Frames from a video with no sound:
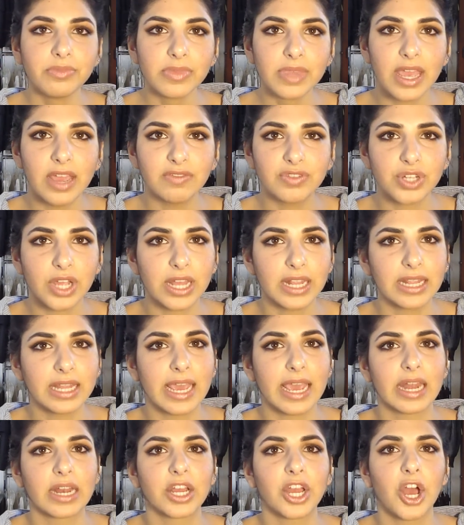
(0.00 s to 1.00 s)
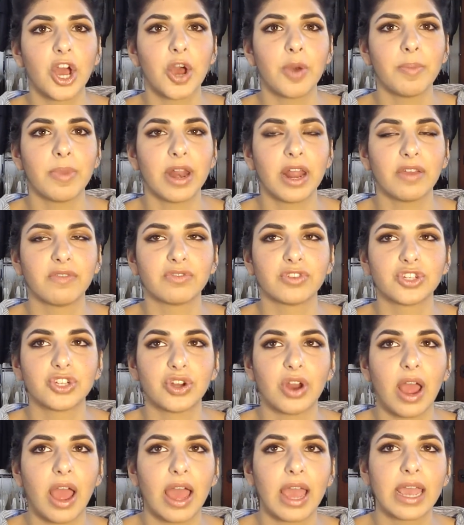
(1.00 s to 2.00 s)
I've tried Lancome, and I've
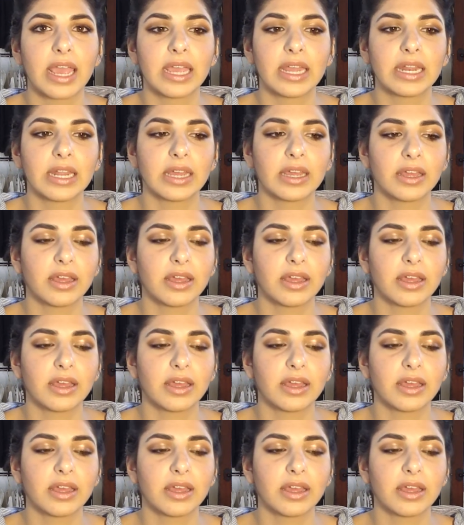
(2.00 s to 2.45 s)
tried,